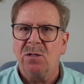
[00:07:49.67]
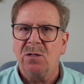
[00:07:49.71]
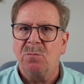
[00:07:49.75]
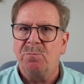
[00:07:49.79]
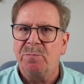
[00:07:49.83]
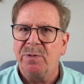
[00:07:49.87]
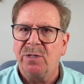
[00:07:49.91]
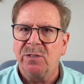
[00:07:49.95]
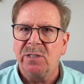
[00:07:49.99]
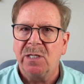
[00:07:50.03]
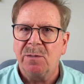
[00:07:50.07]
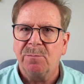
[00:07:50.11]

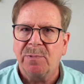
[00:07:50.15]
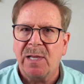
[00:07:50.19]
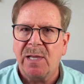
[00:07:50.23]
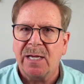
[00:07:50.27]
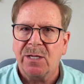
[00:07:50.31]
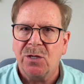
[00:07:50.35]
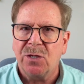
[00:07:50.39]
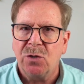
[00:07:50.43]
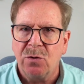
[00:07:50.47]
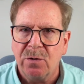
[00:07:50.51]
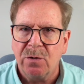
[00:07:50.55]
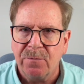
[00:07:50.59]
building
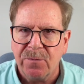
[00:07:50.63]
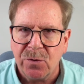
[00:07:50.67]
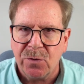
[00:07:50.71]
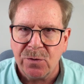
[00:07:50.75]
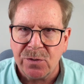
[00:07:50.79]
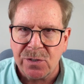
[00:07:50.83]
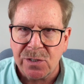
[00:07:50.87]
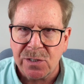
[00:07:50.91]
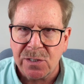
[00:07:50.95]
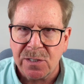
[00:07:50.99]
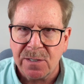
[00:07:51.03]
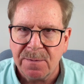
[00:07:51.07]
block
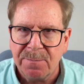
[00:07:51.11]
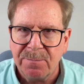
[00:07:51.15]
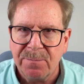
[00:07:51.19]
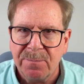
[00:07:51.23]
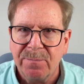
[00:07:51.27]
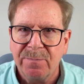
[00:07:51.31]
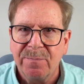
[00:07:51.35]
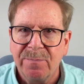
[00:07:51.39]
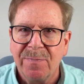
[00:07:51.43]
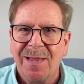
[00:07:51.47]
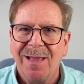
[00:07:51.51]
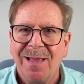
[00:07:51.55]
universe?
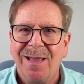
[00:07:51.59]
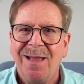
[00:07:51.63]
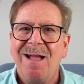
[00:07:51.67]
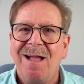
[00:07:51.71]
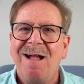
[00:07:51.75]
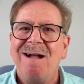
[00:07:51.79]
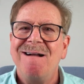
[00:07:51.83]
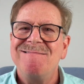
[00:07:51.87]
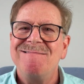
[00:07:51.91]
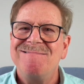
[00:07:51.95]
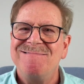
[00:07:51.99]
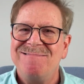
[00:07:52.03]

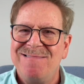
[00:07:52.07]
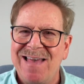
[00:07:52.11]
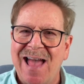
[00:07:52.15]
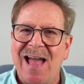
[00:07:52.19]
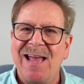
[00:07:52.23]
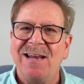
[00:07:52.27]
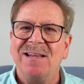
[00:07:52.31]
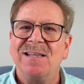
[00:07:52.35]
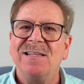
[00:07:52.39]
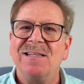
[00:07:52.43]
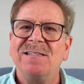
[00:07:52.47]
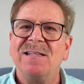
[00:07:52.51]

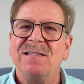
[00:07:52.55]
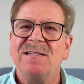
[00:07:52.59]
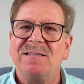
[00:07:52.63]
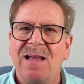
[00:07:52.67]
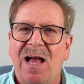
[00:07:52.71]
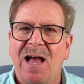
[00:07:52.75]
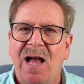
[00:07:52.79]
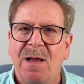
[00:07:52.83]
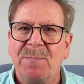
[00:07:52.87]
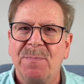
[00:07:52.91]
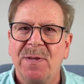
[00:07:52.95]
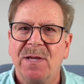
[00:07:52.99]
That is the
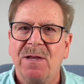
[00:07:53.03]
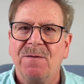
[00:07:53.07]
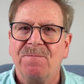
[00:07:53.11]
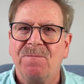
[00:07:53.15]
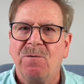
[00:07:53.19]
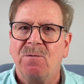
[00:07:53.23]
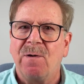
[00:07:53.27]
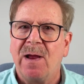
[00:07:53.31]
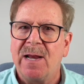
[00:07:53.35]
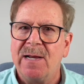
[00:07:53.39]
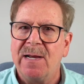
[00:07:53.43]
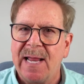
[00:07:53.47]
topic
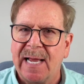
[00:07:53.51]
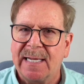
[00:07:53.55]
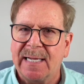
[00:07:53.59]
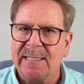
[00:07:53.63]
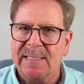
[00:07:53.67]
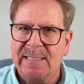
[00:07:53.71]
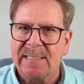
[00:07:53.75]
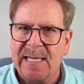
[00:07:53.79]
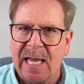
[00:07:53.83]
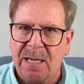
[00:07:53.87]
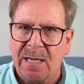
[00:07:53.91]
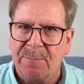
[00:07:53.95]
for our next
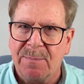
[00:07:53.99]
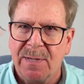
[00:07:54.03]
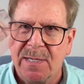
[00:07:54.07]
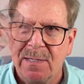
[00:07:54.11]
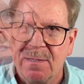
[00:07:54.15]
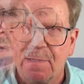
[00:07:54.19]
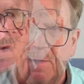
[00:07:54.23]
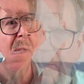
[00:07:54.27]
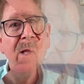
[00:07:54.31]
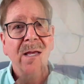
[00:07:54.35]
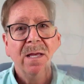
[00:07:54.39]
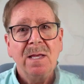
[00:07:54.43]

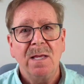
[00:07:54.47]
segment.